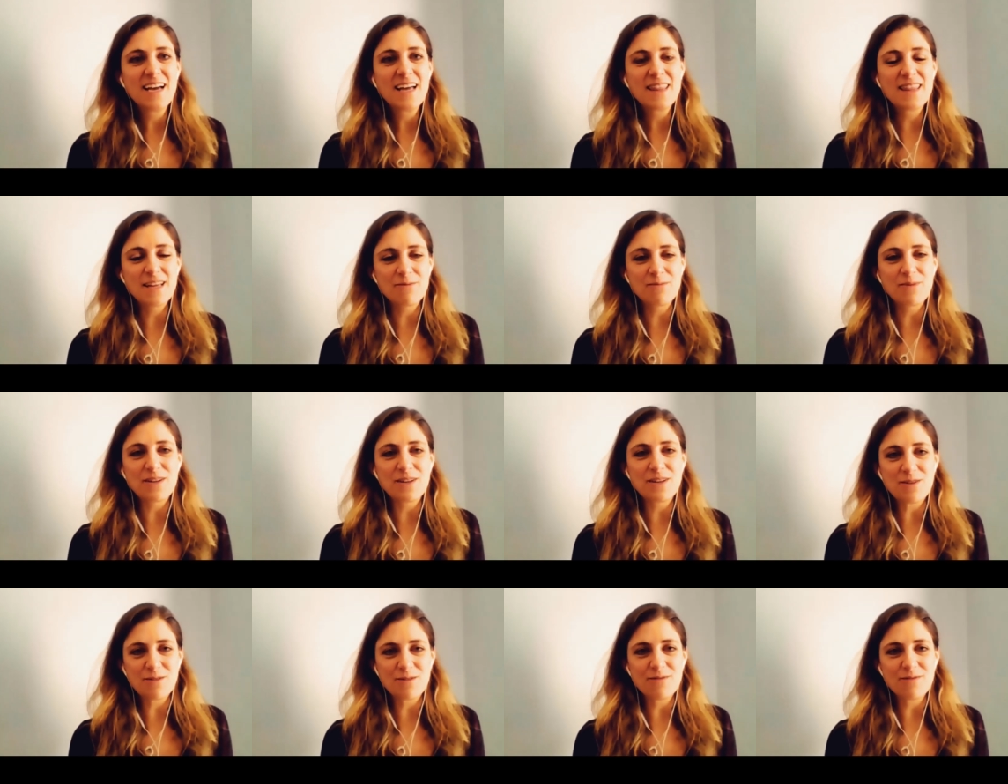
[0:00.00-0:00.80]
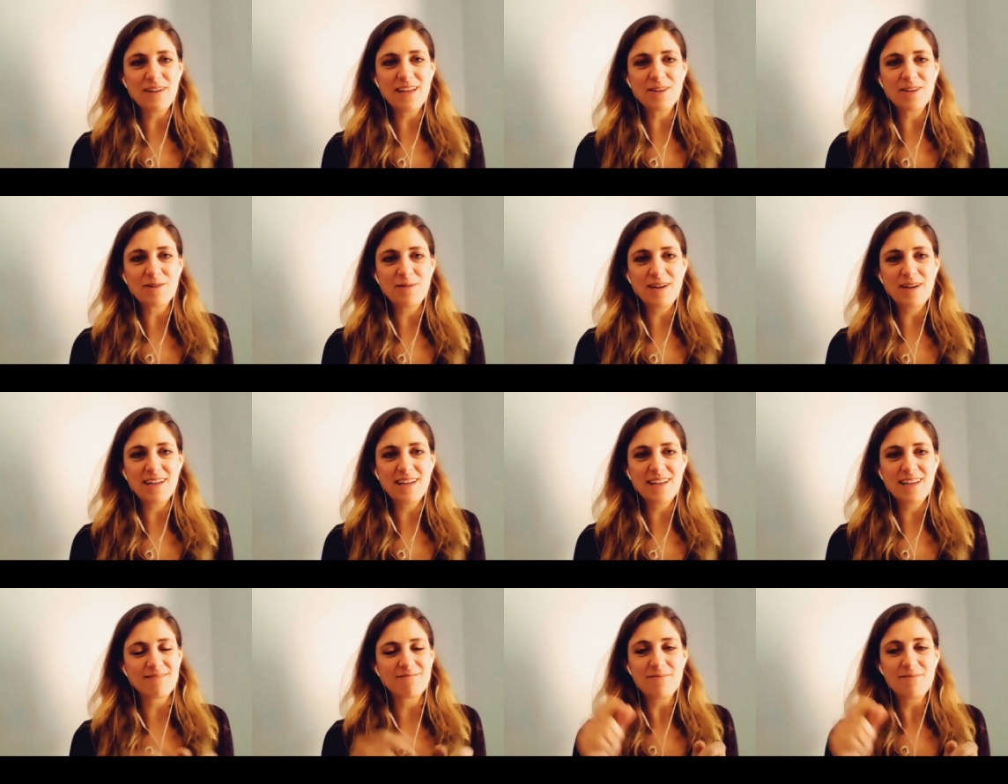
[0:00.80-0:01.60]
than when you're
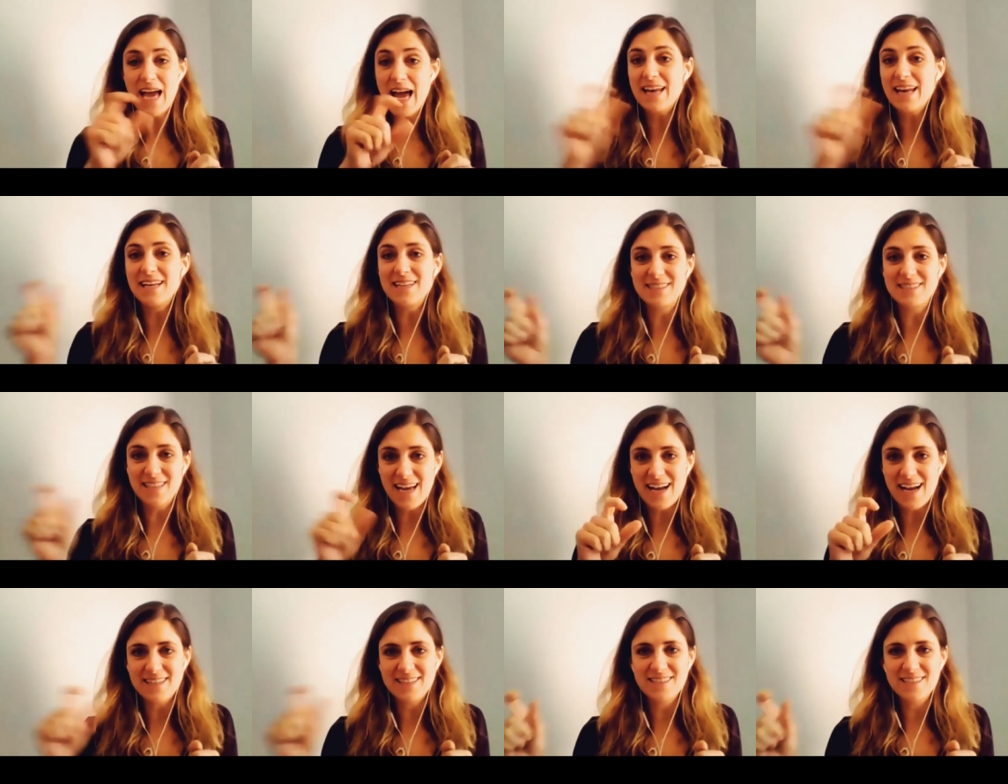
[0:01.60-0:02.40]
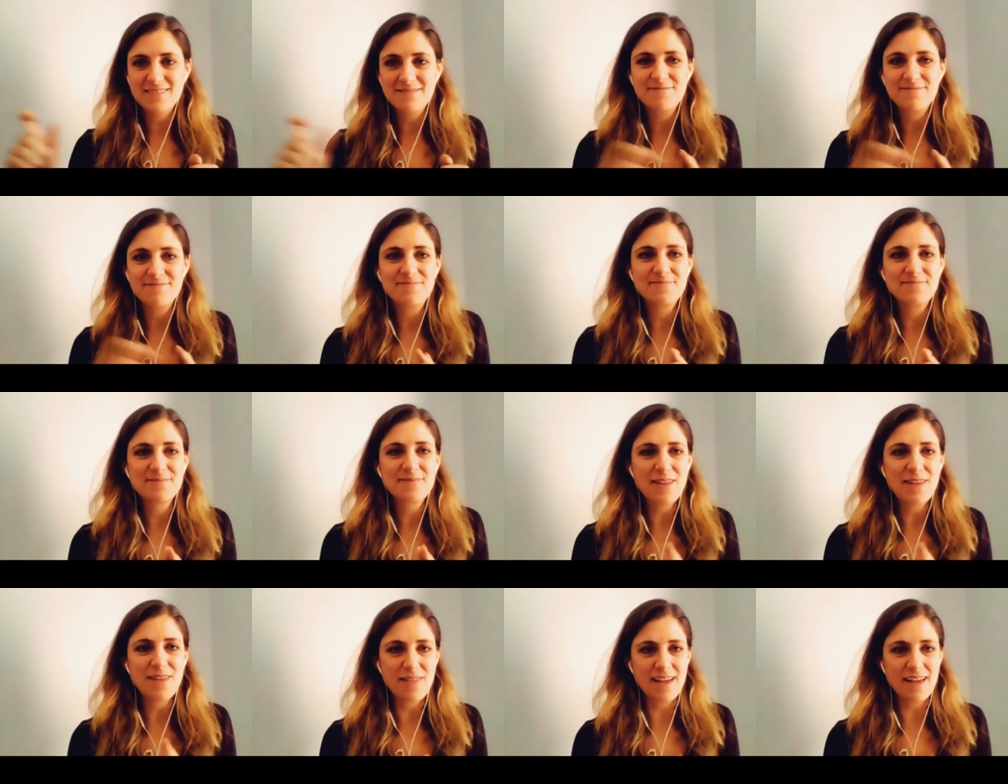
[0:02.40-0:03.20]
evaluating that exact
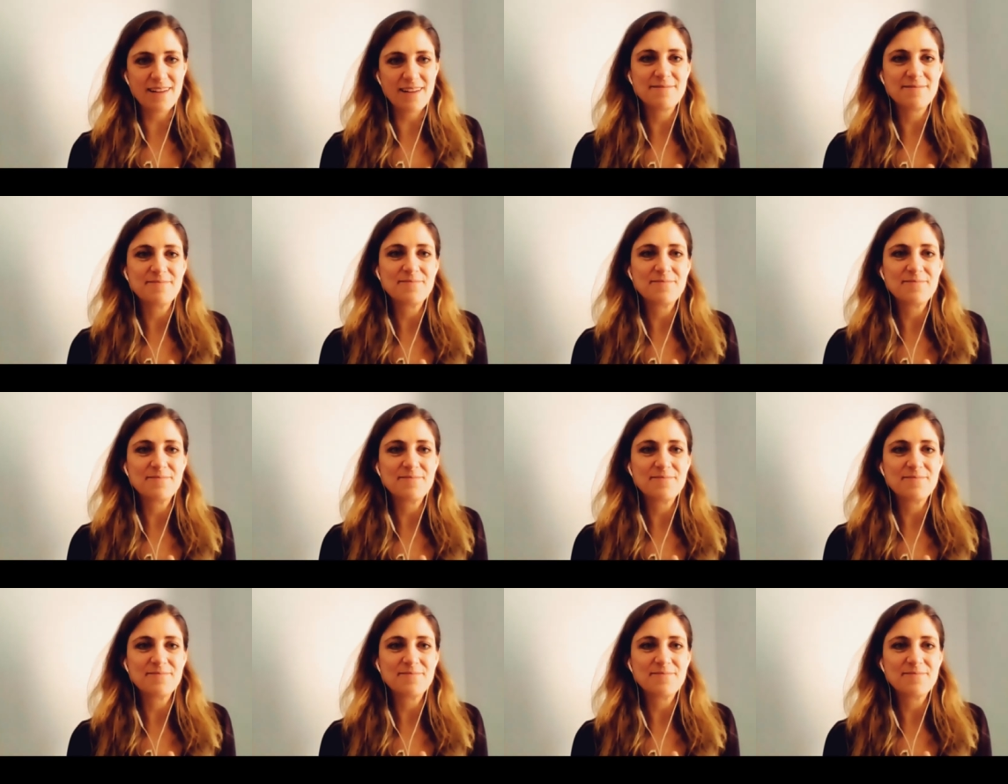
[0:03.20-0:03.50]
thing.